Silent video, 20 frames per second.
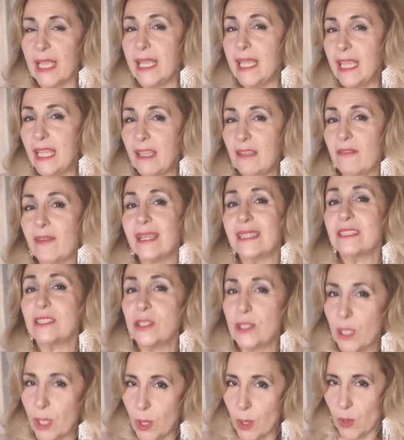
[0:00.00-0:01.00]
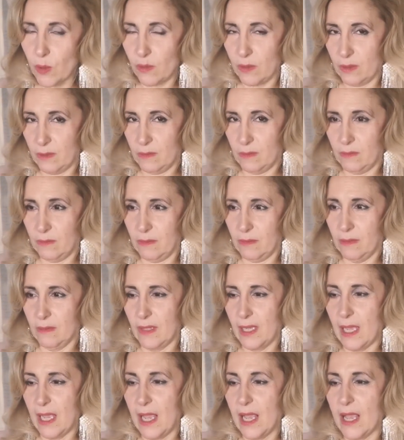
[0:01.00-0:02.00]
even though
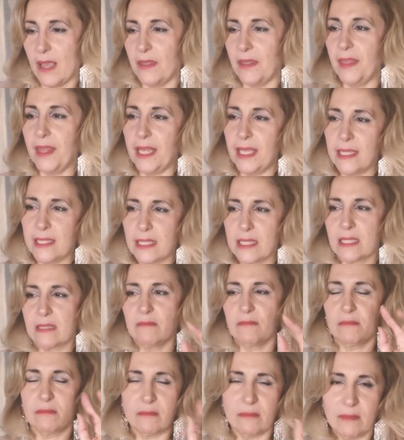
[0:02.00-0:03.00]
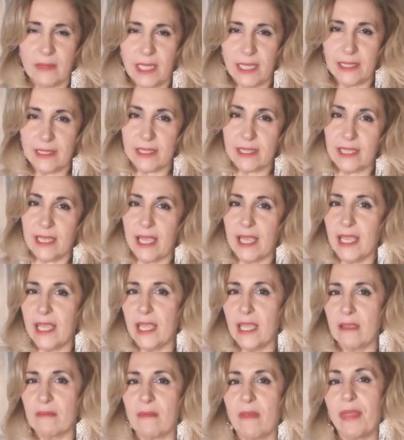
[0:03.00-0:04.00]
this, let's
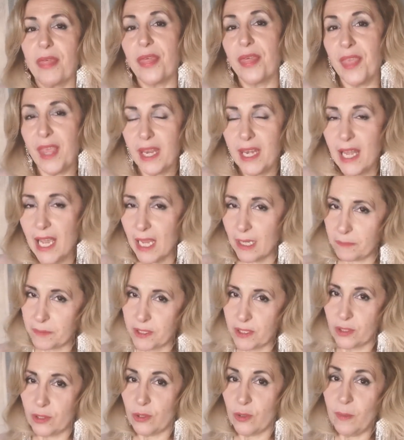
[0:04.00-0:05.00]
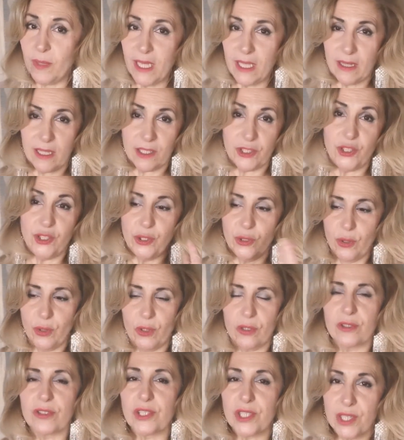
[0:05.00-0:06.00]
say, thing happened to me that you
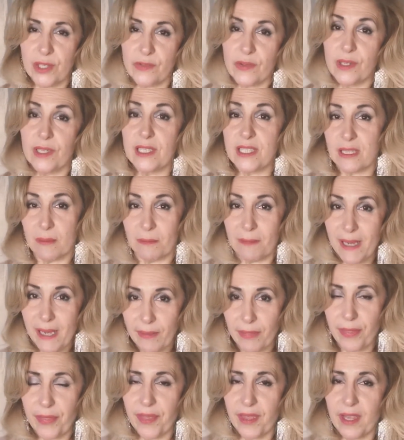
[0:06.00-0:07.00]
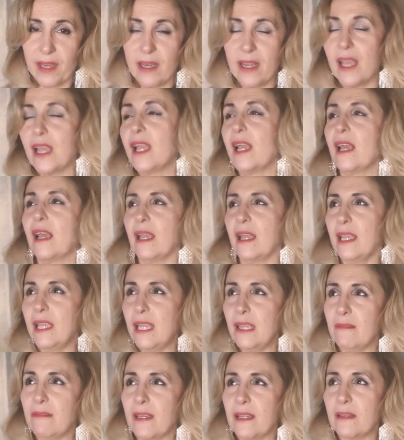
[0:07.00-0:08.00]
consider is a bad thing,
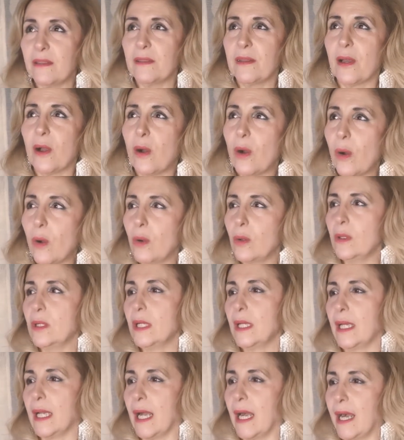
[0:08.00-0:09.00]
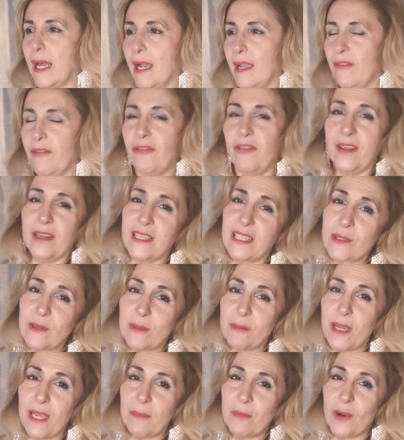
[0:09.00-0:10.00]
even though I finished
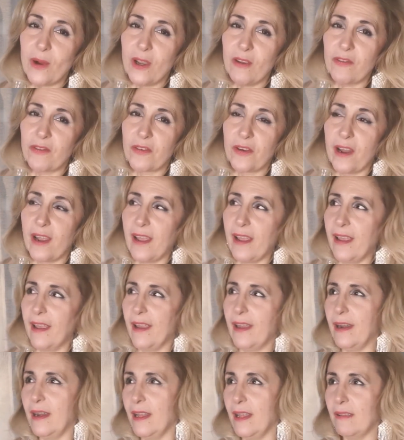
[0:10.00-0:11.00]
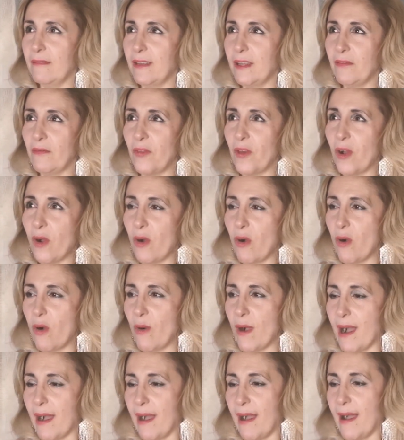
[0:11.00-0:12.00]
with my boyfriend, even
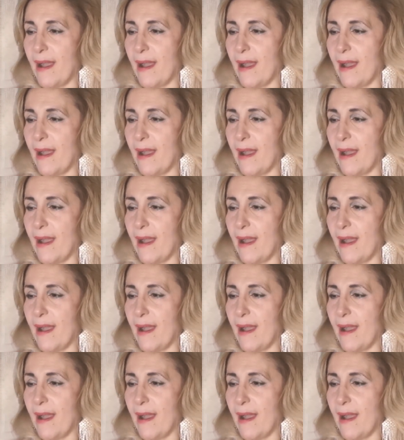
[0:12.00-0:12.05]
though